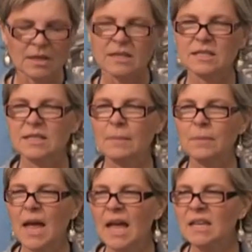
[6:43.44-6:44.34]
Step
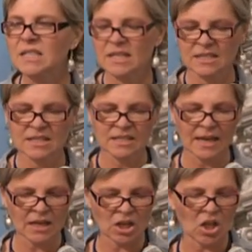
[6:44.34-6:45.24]
8 is
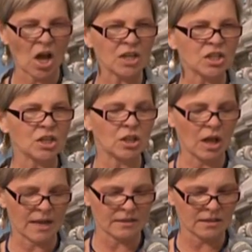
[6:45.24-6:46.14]
psychological
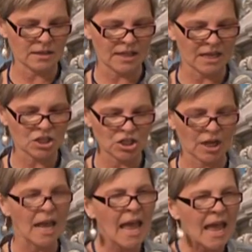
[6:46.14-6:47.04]

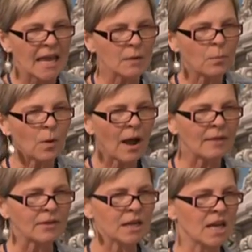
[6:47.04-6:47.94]
isolation. In
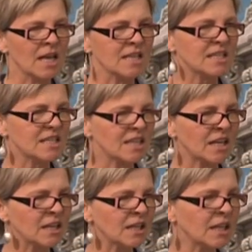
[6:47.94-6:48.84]
private,
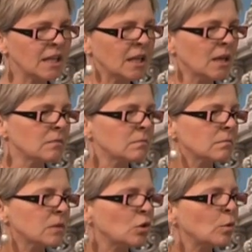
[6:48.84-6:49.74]
subtly
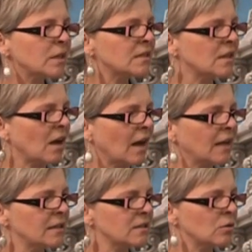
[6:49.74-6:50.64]

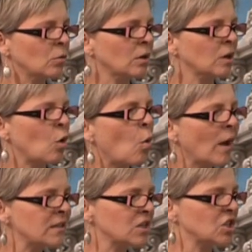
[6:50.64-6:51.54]
criticize or
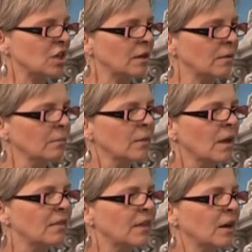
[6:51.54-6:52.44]
question
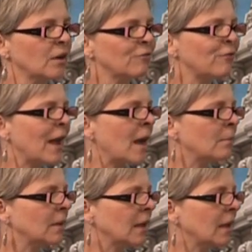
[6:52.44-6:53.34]
their
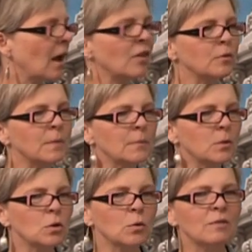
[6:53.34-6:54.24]
family, other people
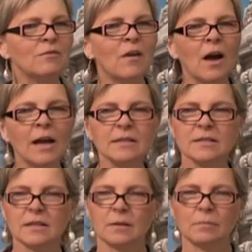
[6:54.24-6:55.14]
who advise
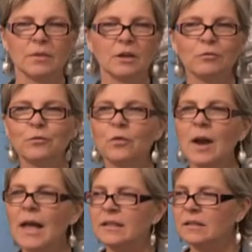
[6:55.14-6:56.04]
them, their
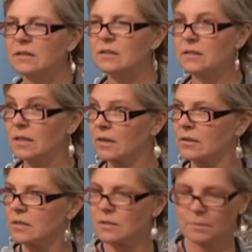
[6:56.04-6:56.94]
friends, their
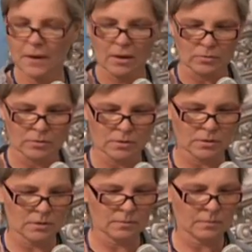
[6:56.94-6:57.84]

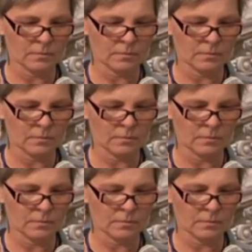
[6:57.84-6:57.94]
spouse.